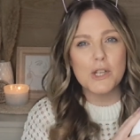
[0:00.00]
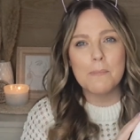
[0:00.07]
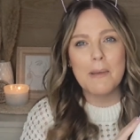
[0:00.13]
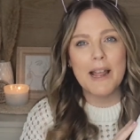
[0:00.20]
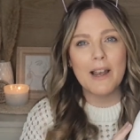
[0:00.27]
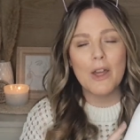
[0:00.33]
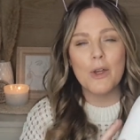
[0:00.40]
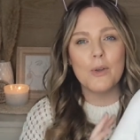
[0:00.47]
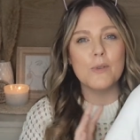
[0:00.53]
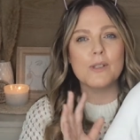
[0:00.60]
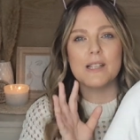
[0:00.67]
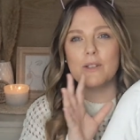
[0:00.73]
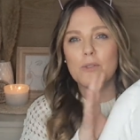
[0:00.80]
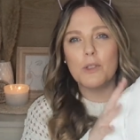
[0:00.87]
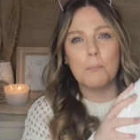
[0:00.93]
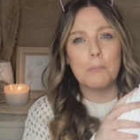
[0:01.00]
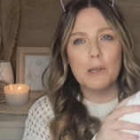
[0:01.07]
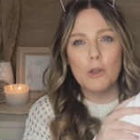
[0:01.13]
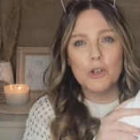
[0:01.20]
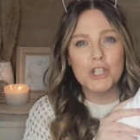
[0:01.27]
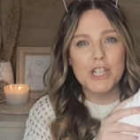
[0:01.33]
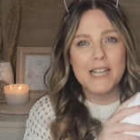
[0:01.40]
mellow's and the
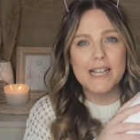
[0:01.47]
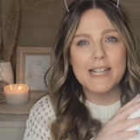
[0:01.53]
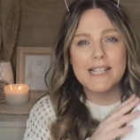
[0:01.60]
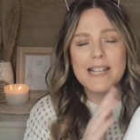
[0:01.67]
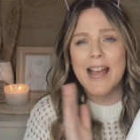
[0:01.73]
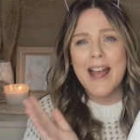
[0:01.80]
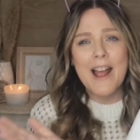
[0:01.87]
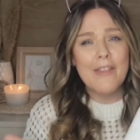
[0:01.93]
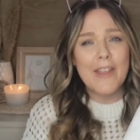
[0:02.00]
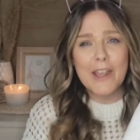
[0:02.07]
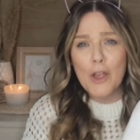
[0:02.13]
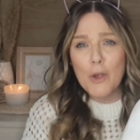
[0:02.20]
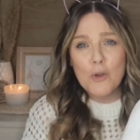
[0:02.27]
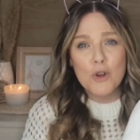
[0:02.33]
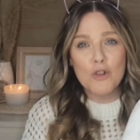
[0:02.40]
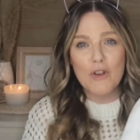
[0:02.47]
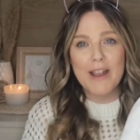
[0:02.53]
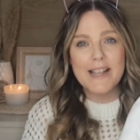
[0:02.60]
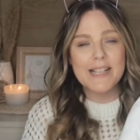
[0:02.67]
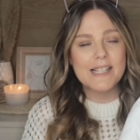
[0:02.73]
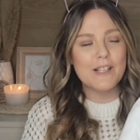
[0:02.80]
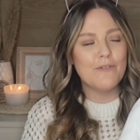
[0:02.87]
plushies. They go
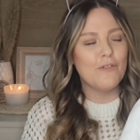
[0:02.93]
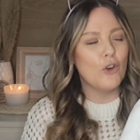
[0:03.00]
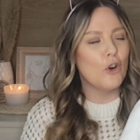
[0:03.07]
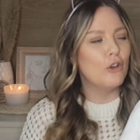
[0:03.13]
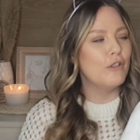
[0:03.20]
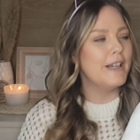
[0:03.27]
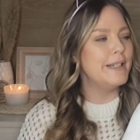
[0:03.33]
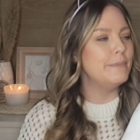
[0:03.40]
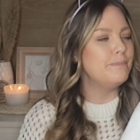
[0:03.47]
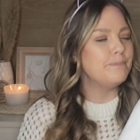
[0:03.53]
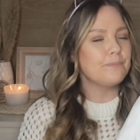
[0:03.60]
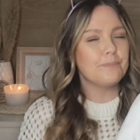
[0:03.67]
crazy for it.